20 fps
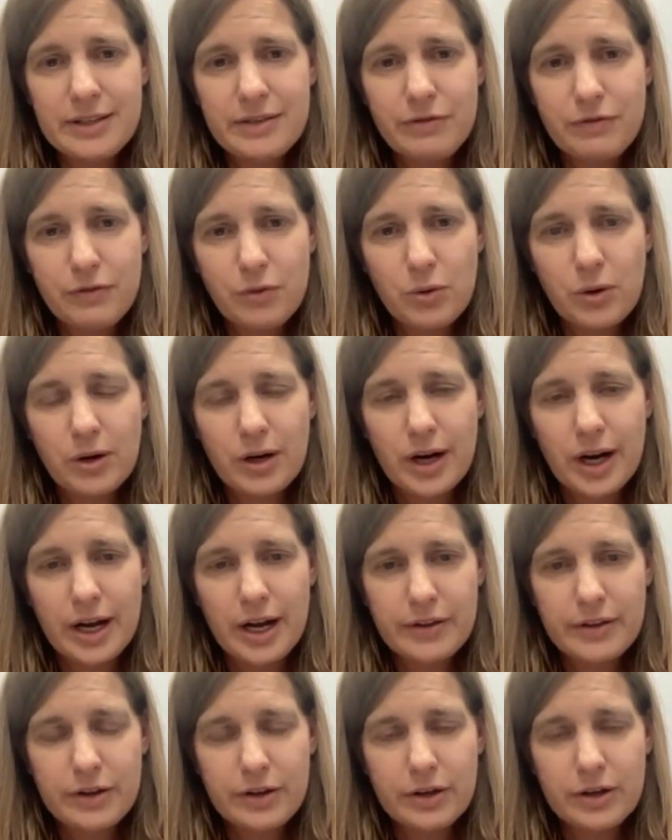for
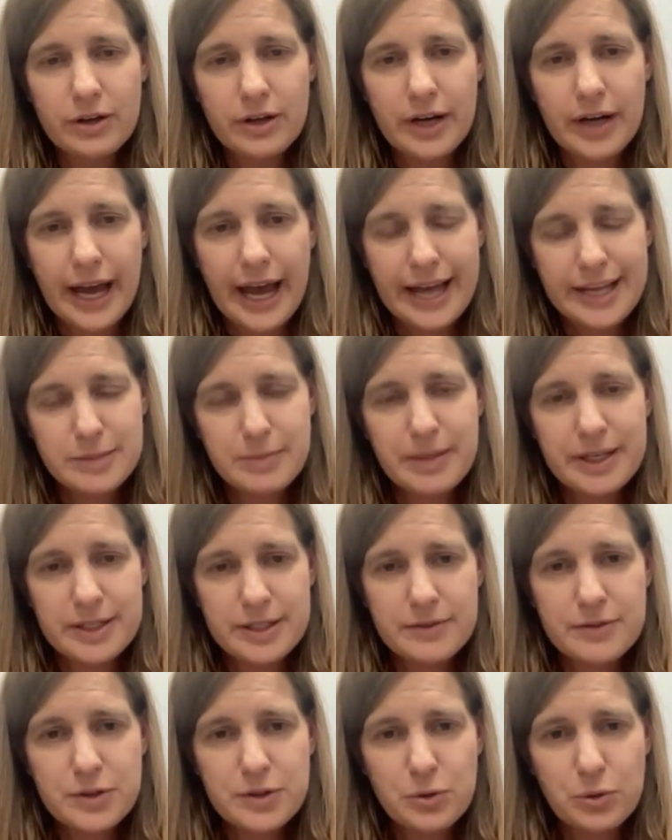other
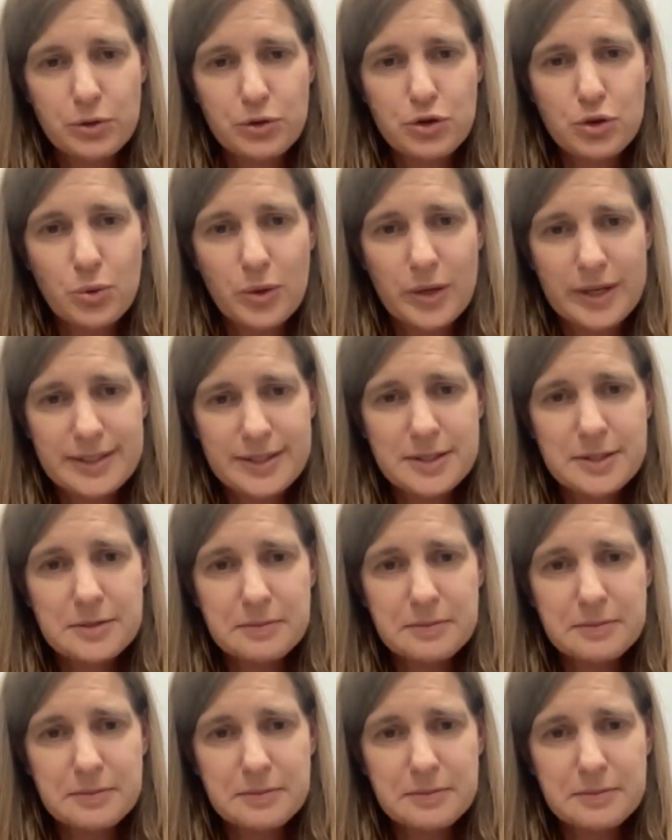aspects of school choice.